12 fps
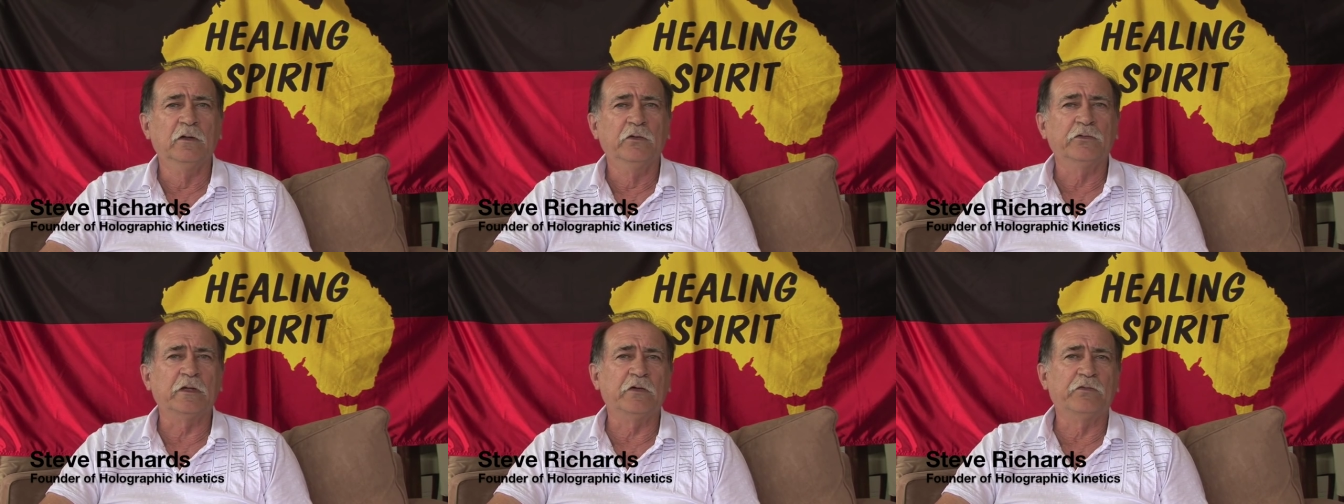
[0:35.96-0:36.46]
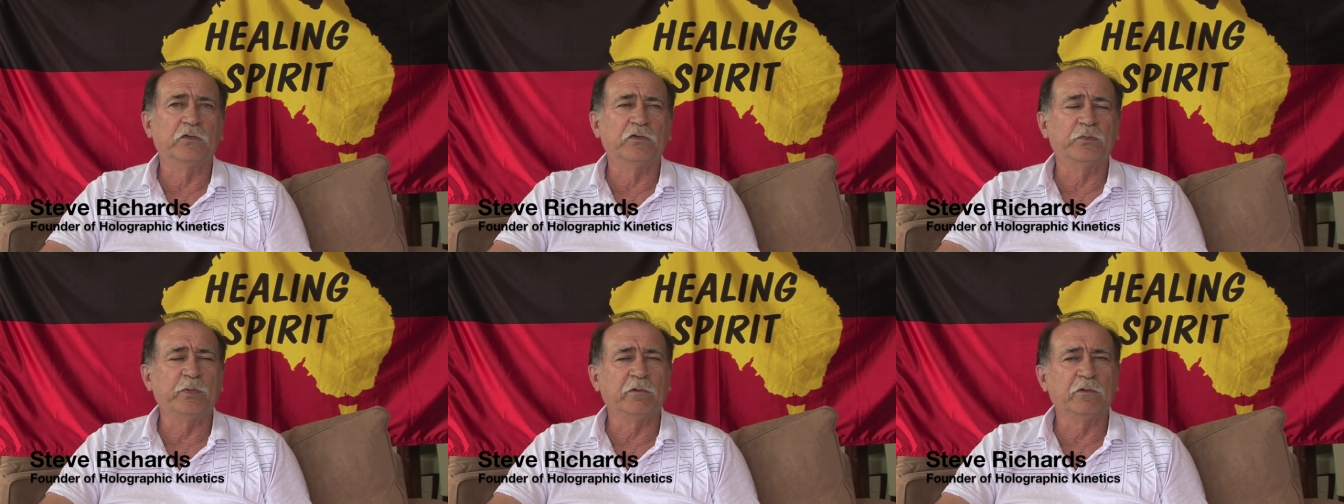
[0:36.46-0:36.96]
So therefore
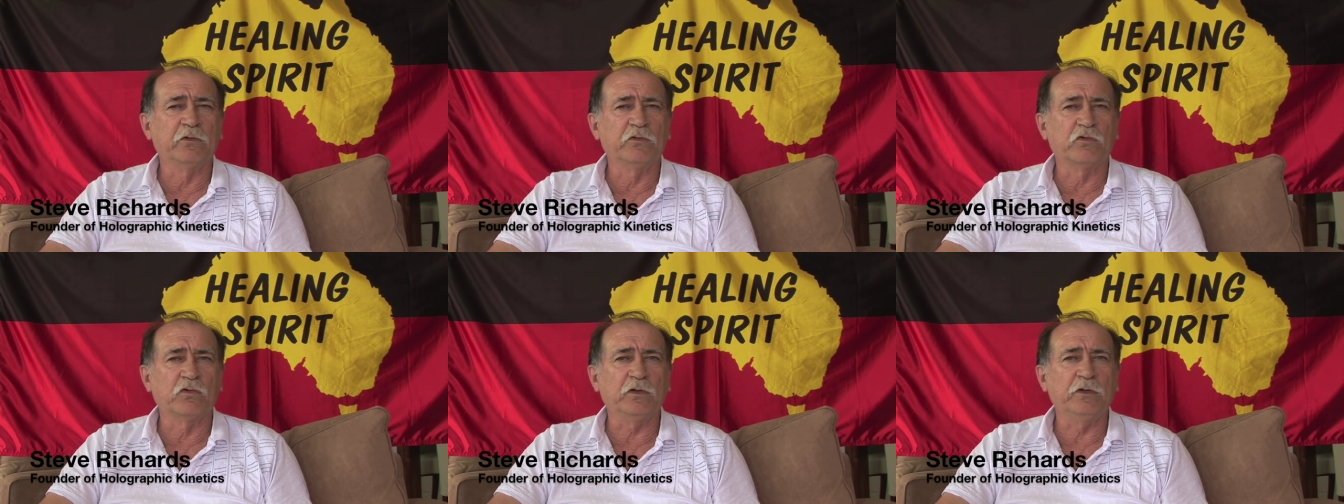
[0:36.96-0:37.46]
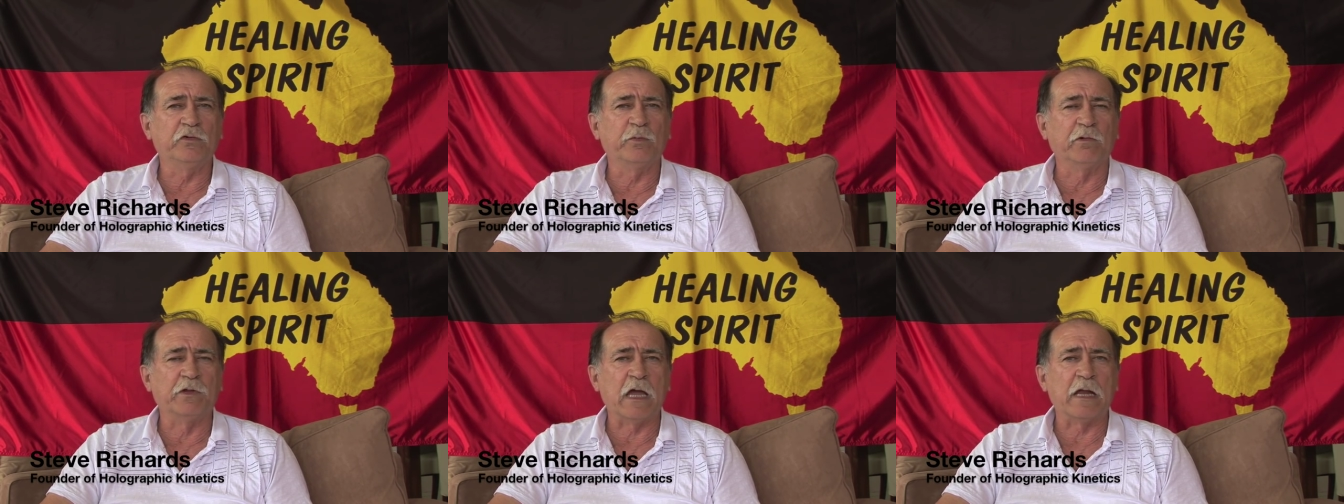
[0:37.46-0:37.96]
the spirit of the tree, the
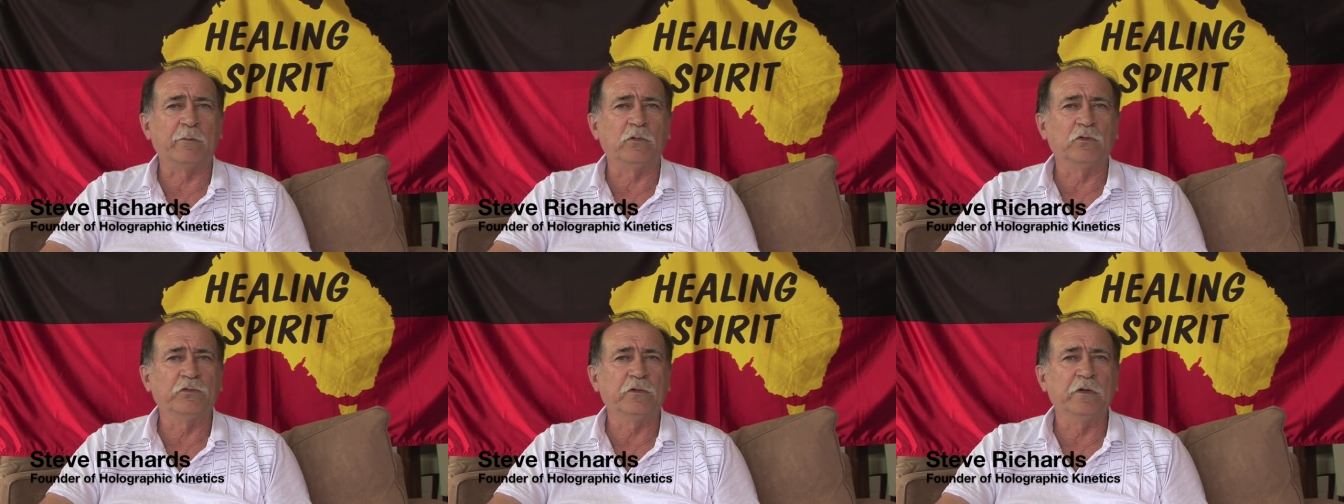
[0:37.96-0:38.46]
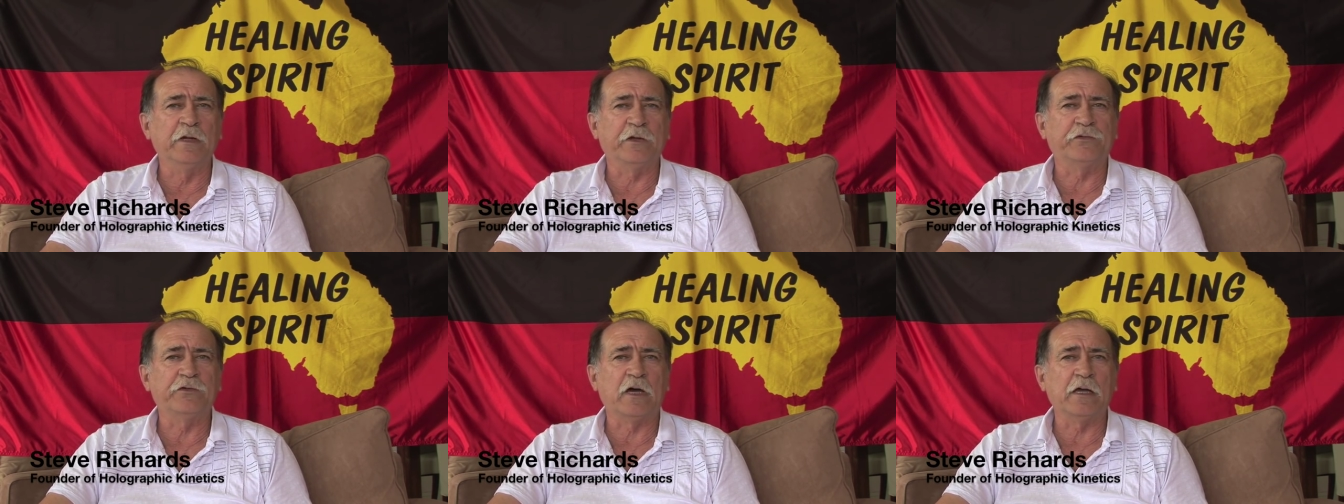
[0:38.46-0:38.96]
spirit of the animals,
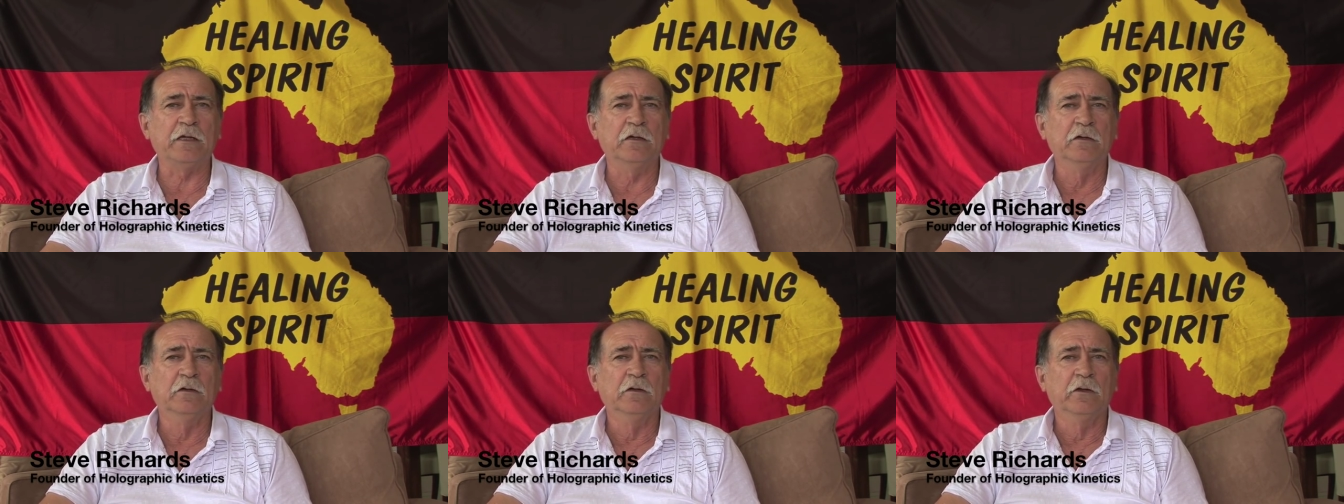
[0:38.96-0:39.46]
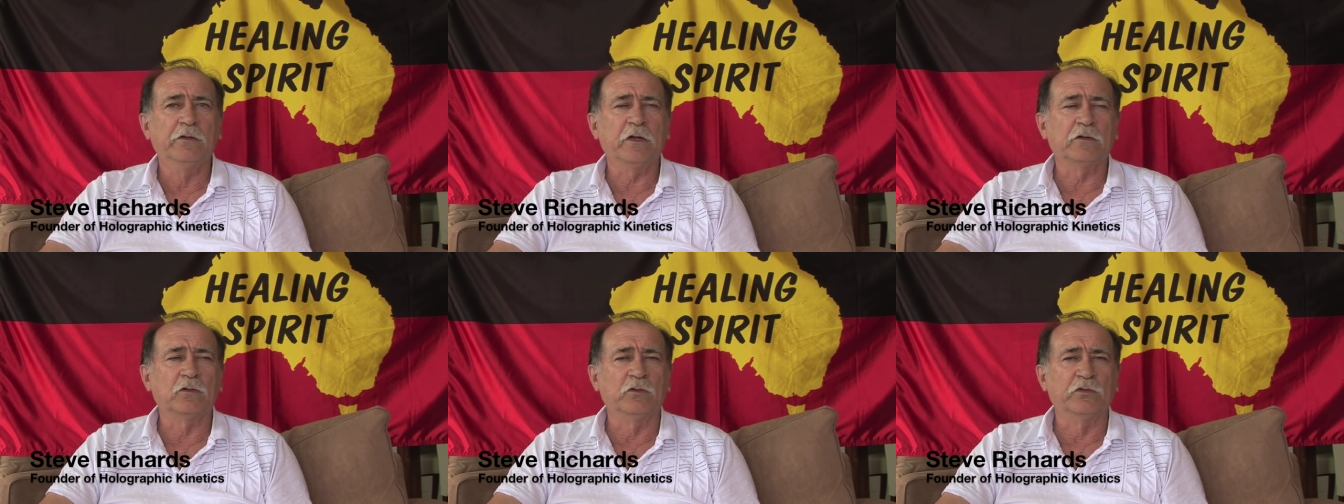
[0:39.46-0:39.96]
next day
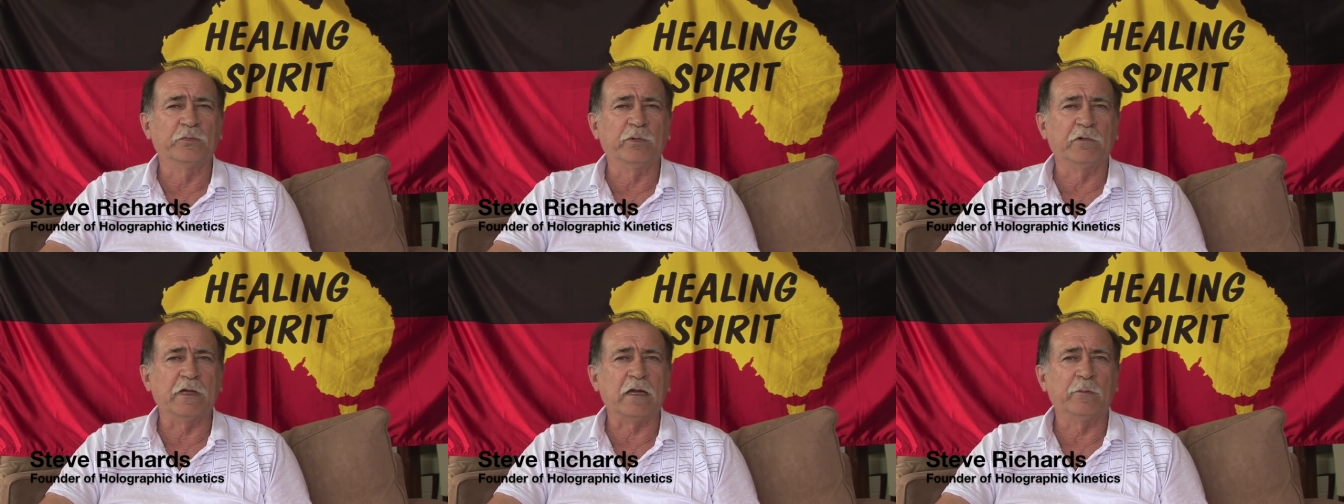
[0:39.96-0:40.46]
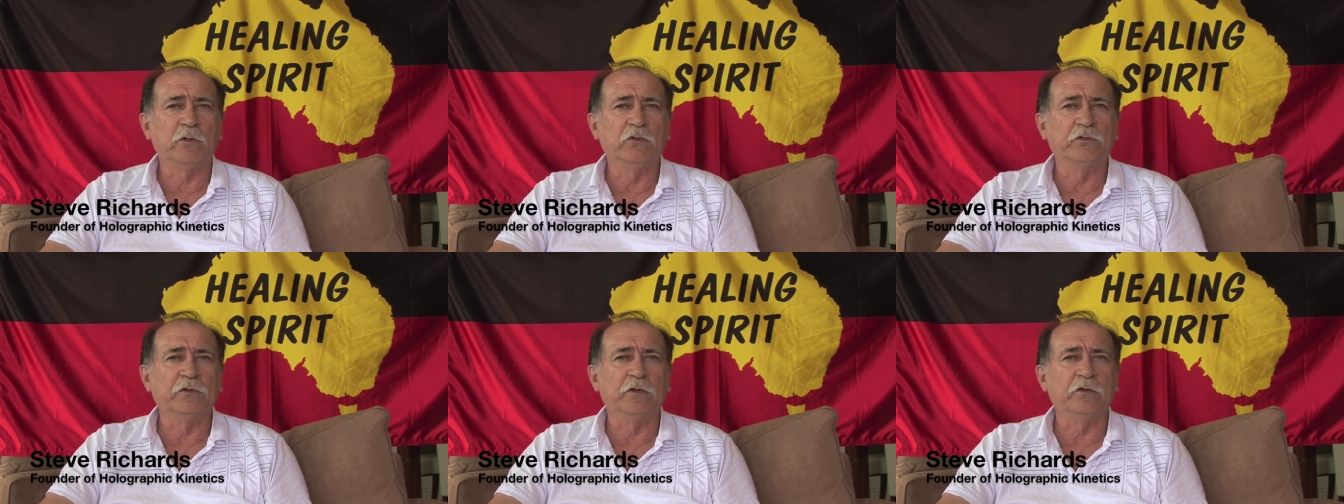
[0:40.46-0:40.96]
They'd coolness for the
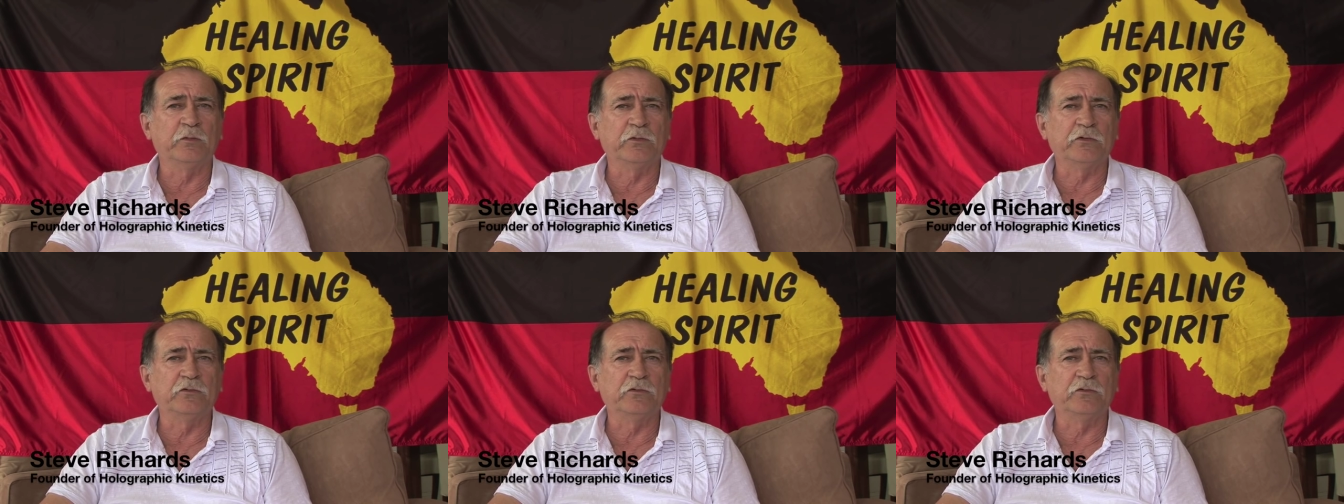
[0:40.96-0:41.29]
animals and